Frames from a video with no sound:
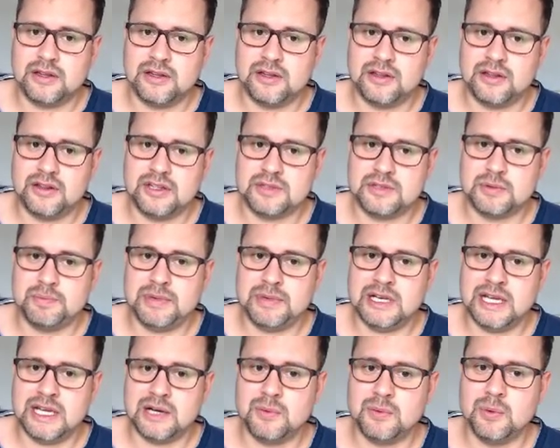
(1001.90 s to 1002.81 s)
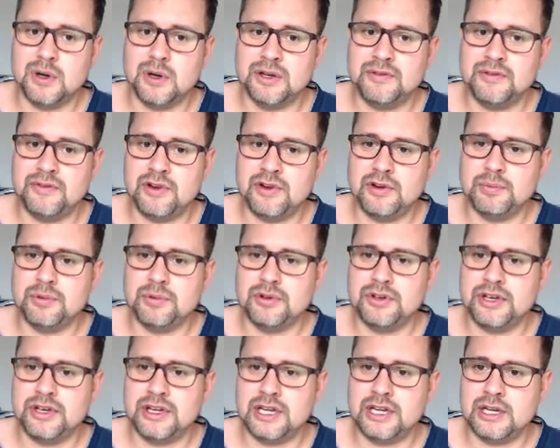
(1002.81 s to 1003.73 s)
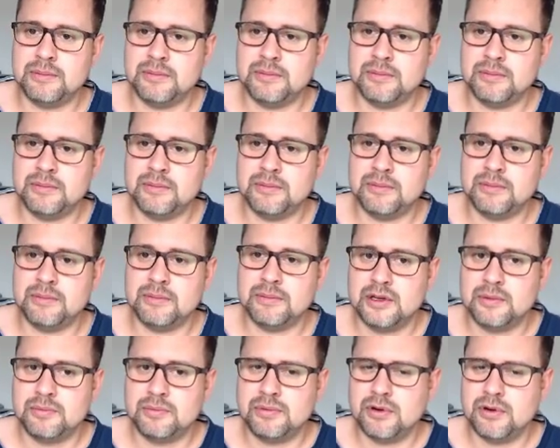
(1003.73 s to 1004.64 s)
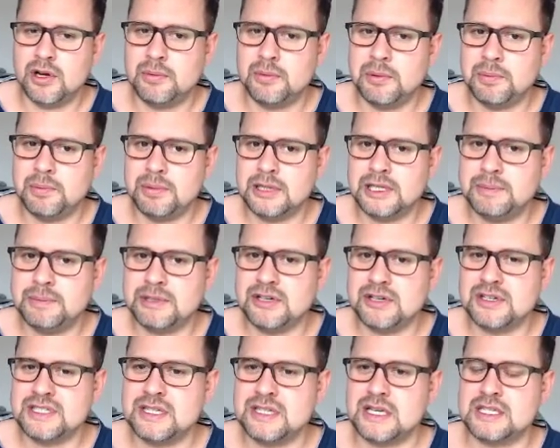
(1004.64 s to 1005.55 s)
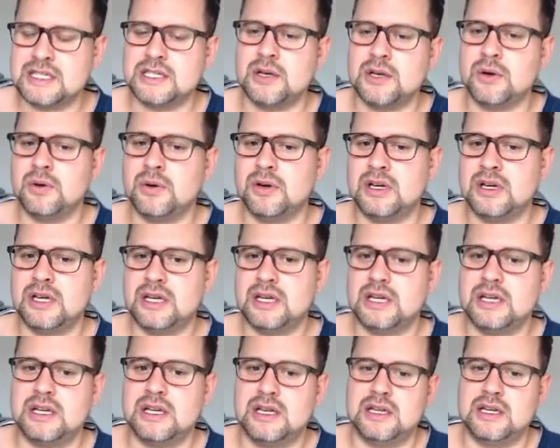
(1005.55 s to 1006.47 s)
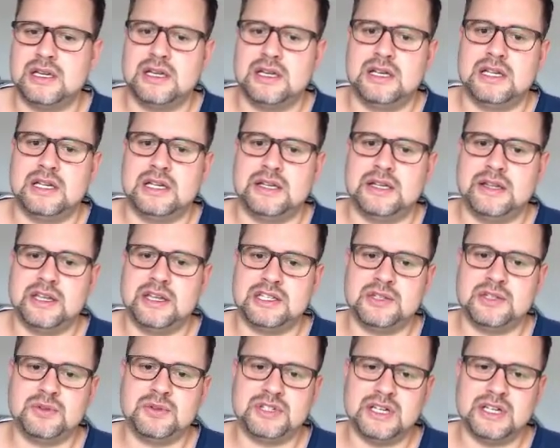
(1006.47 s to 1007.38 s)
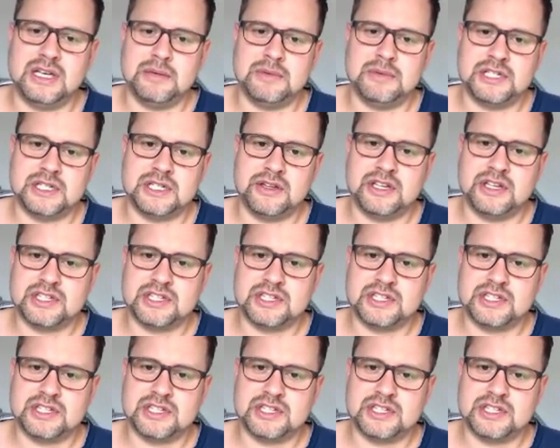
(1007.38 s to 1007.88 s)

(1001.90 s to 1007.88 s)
this would be like one variable name, probably because there's no delimiter, there's